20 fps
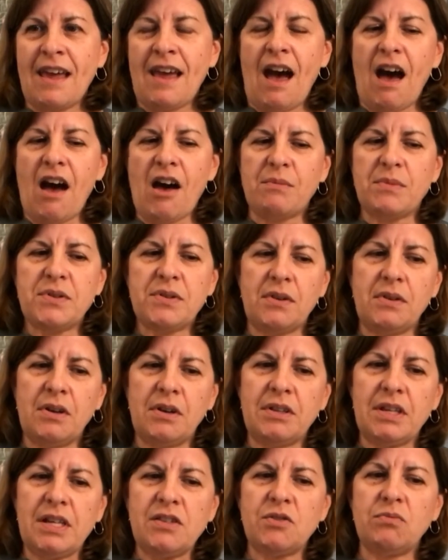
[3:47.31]
So there are
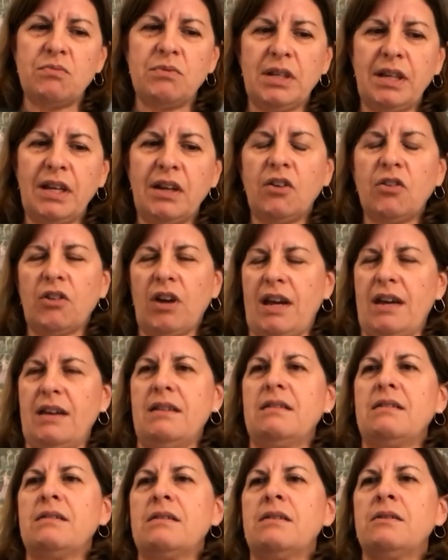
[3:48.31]
these really great
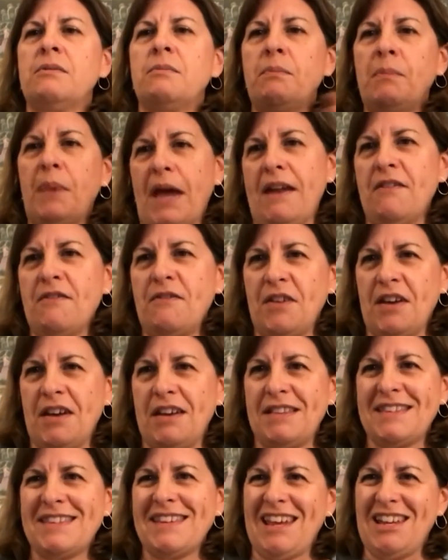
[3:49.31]

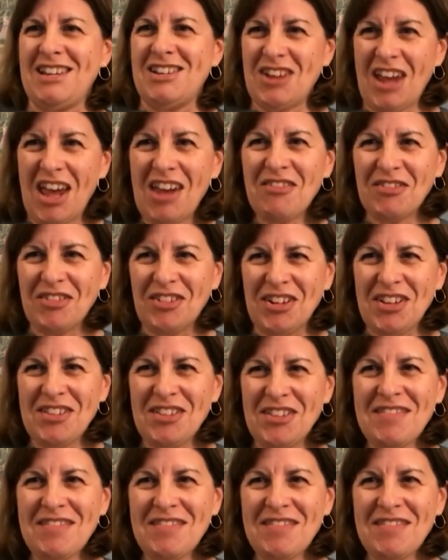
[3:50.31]
benefits in general,